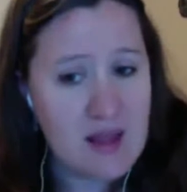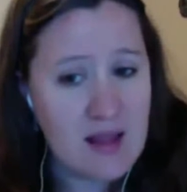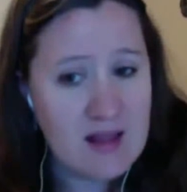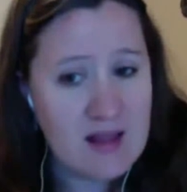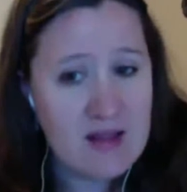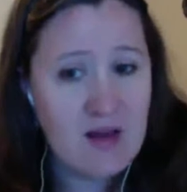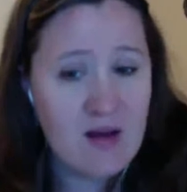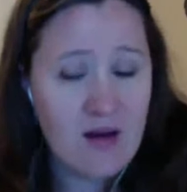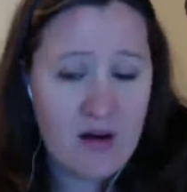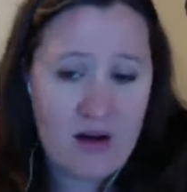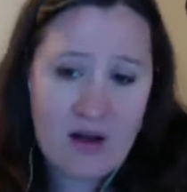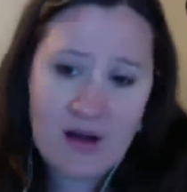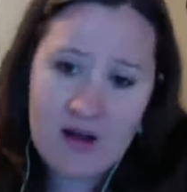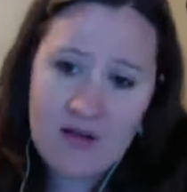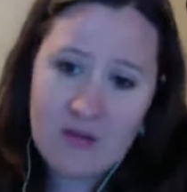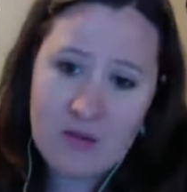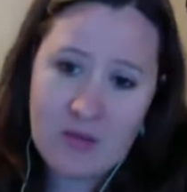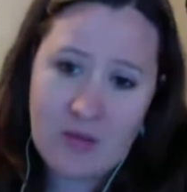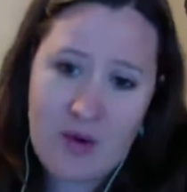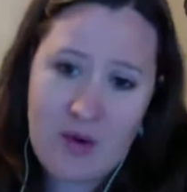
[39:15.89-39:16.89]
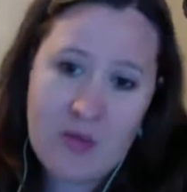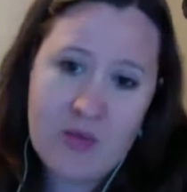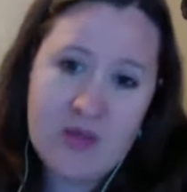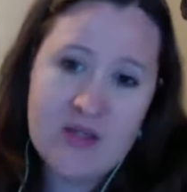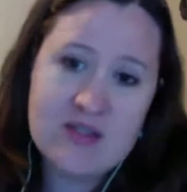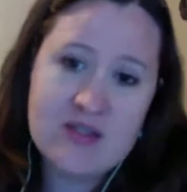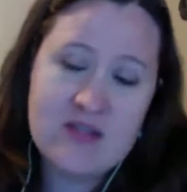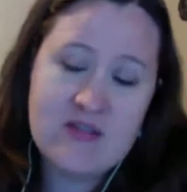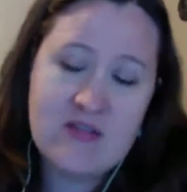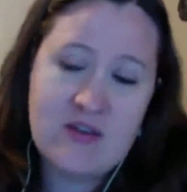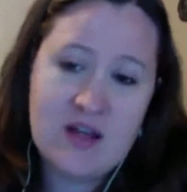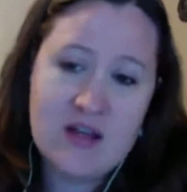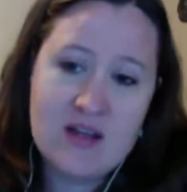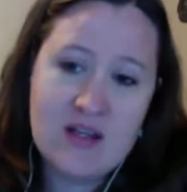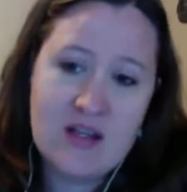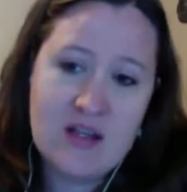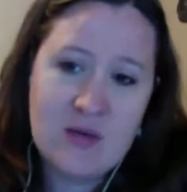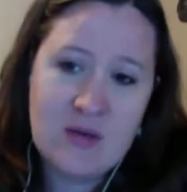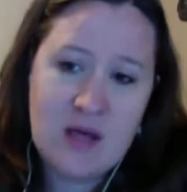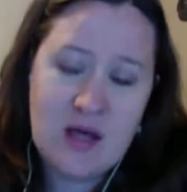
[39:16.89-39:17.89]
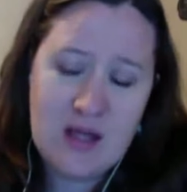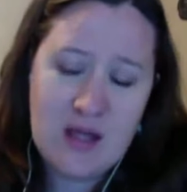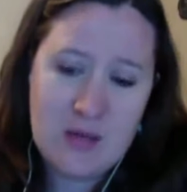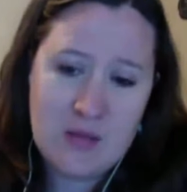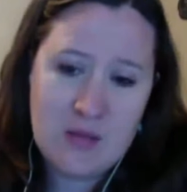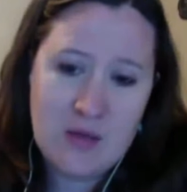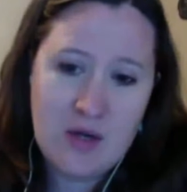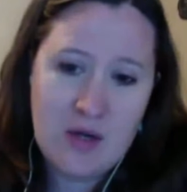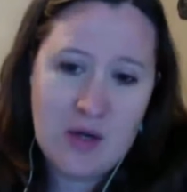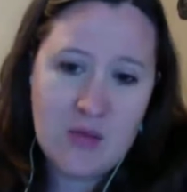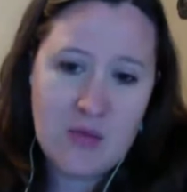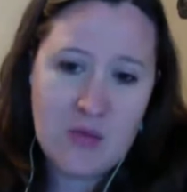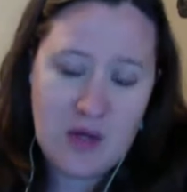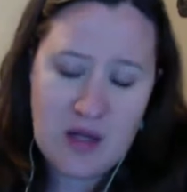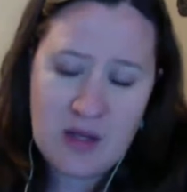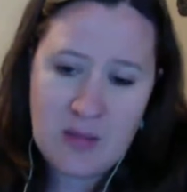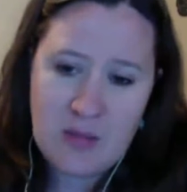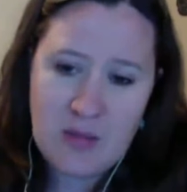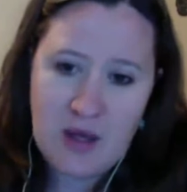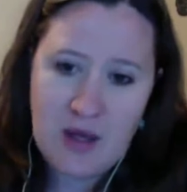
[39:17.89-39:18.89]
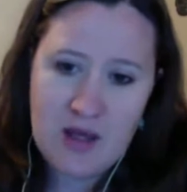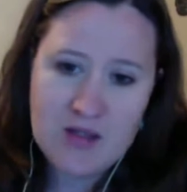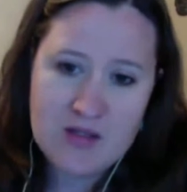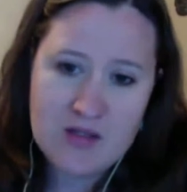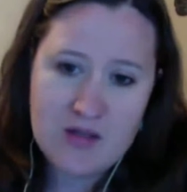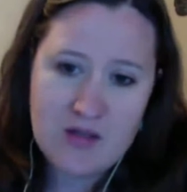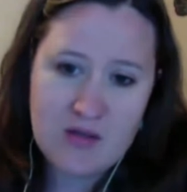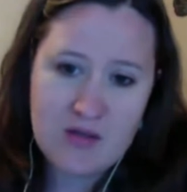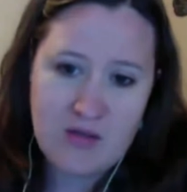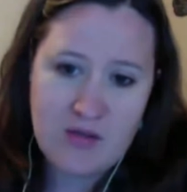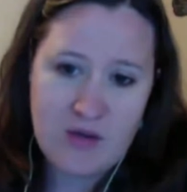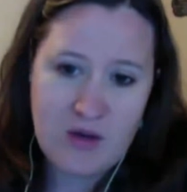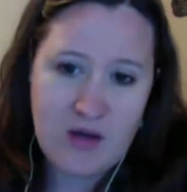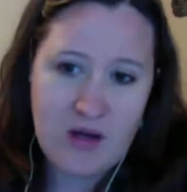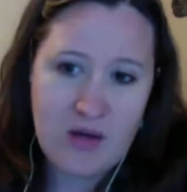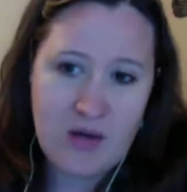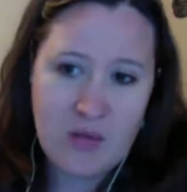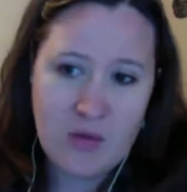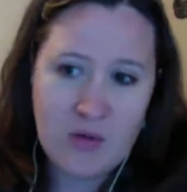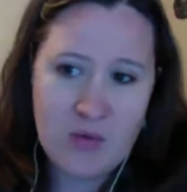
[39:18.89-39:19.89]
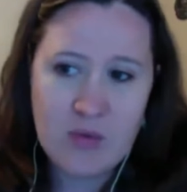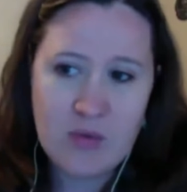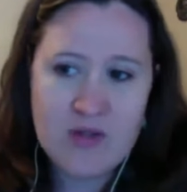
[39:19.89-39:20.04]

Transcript: And then the archival properties, the fact that you can bring it back to uh,